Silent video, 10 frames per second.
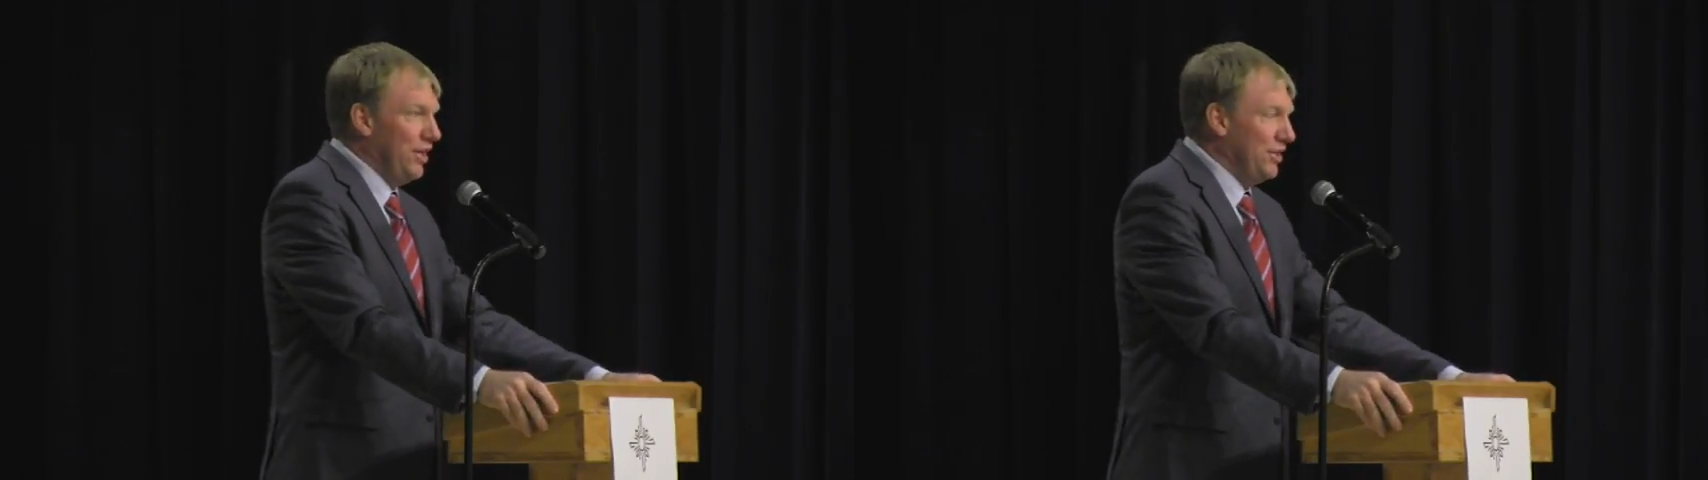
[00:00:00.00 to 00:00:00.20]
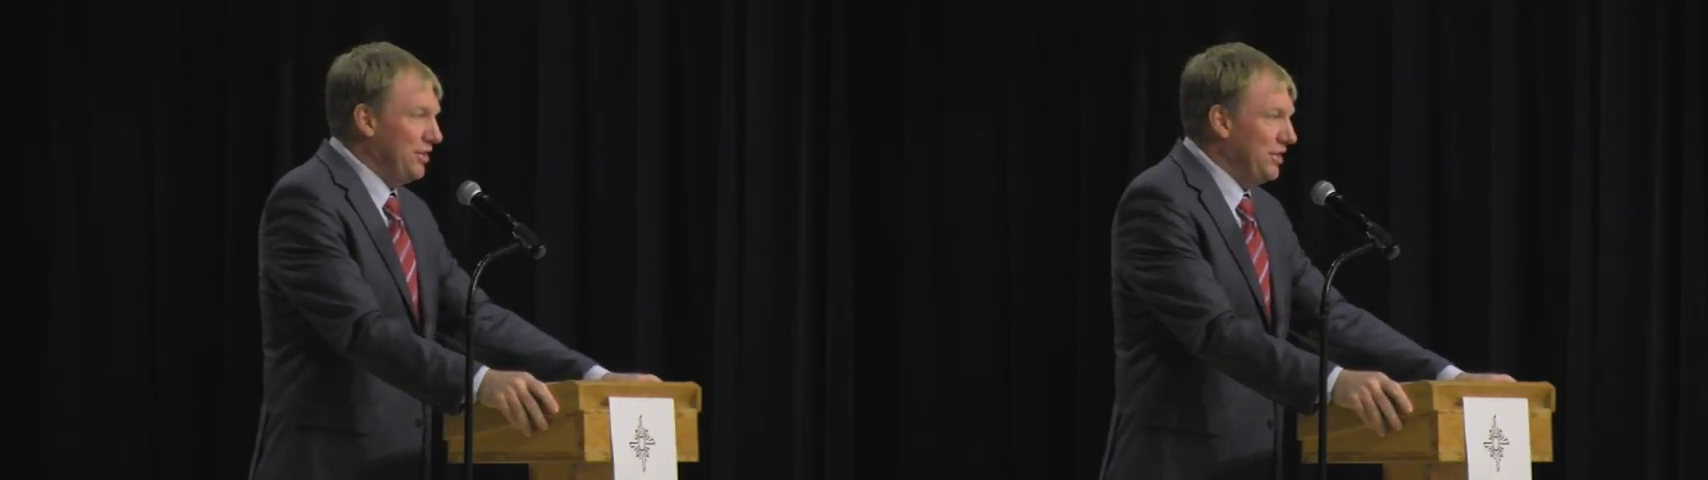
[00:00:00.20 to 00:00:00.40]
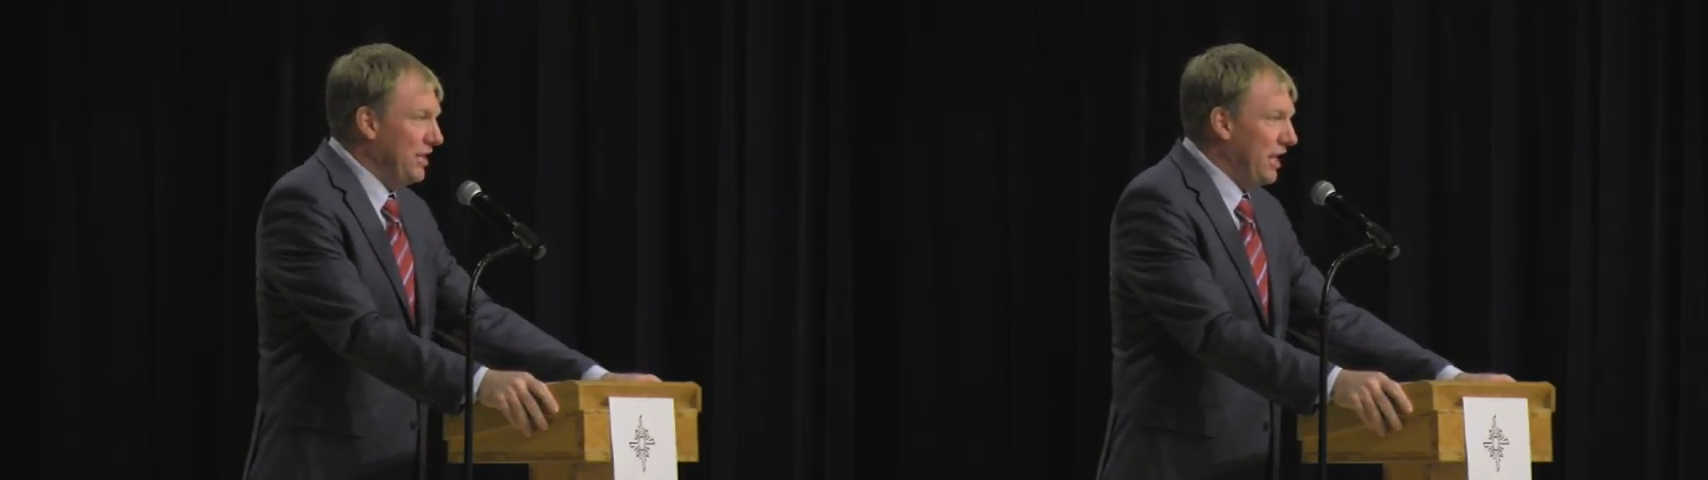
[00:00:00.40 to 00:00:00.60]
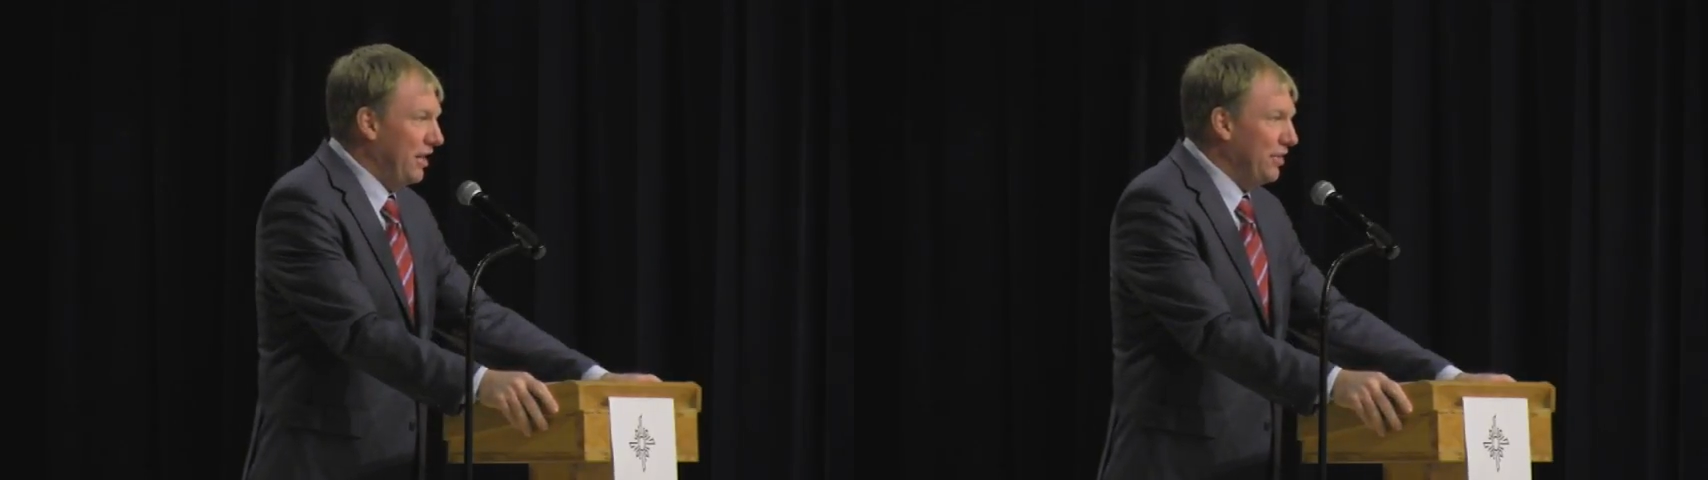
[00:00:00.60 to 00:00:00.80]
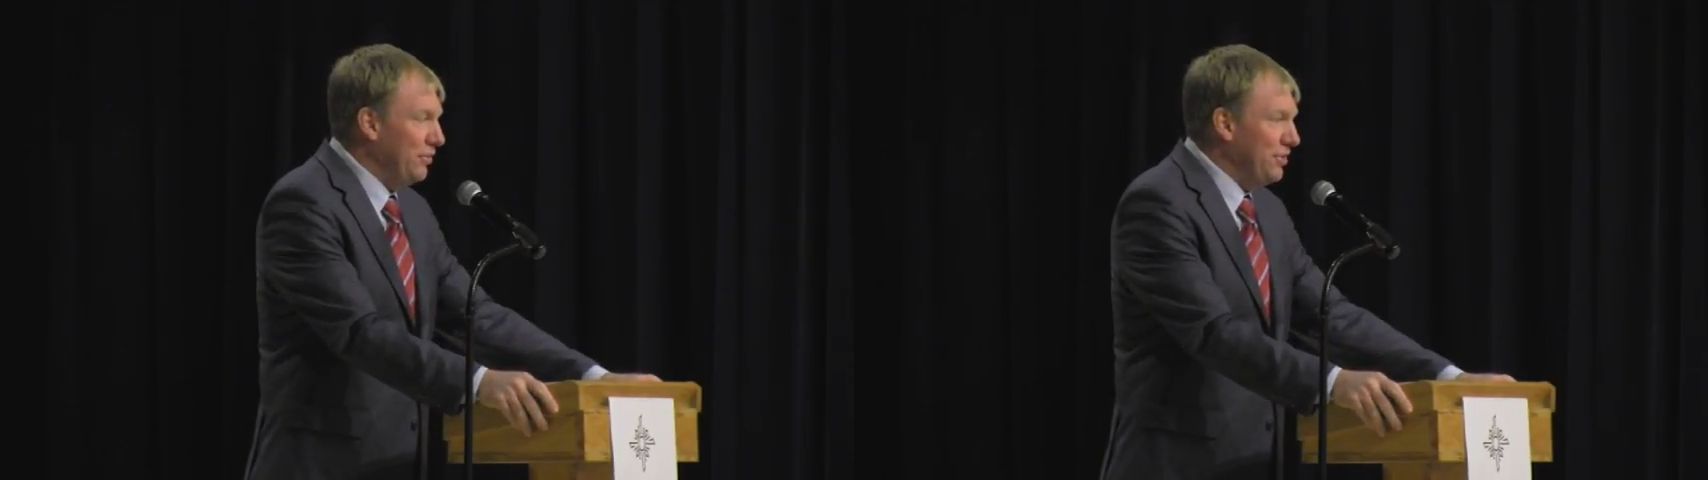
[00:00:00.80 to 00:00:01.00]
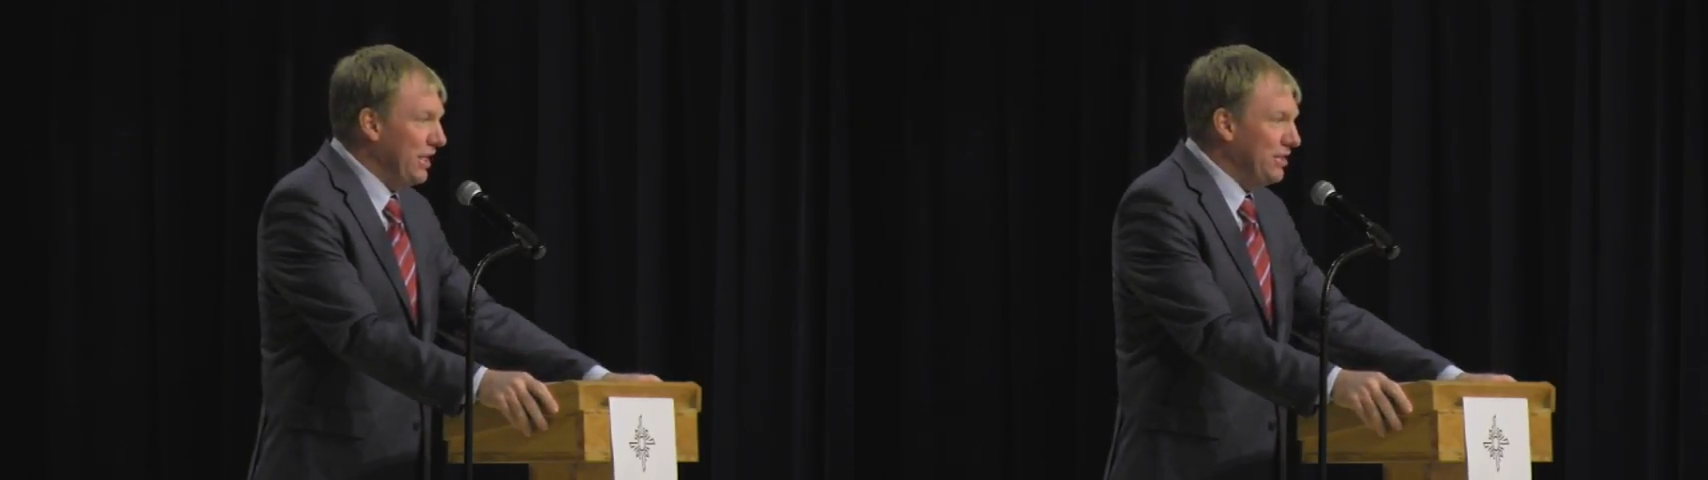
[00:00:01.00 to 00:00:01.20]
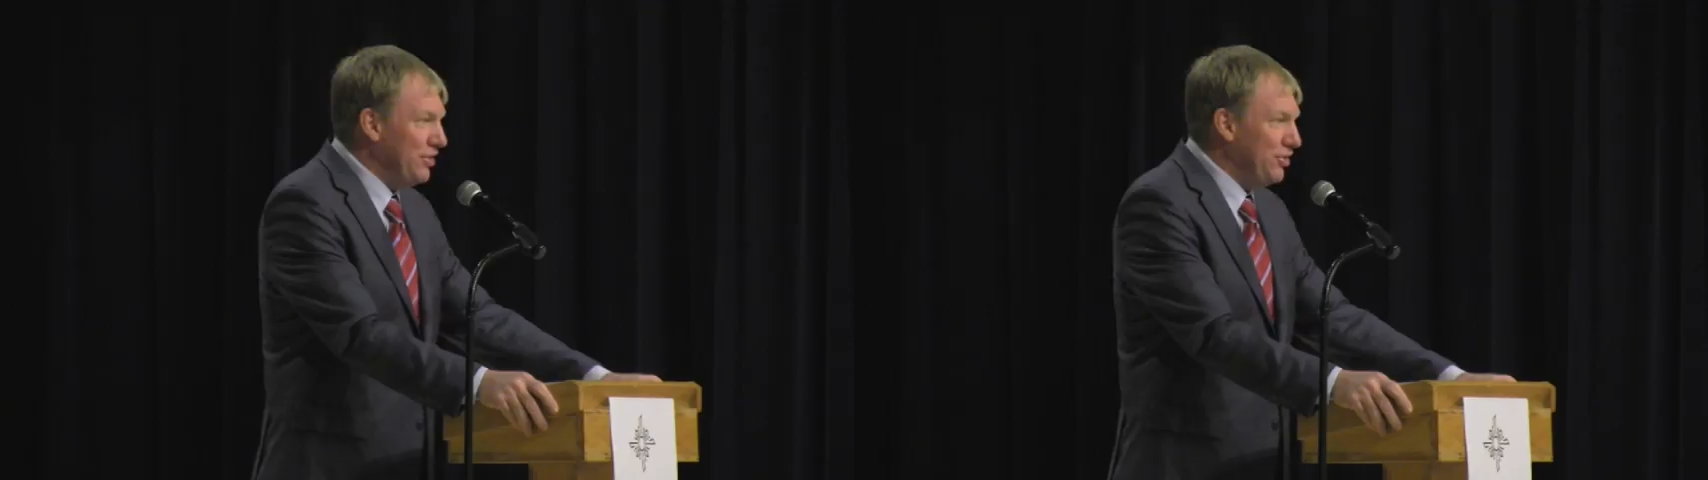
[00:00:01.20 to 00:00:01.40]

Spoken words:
She said, you Jason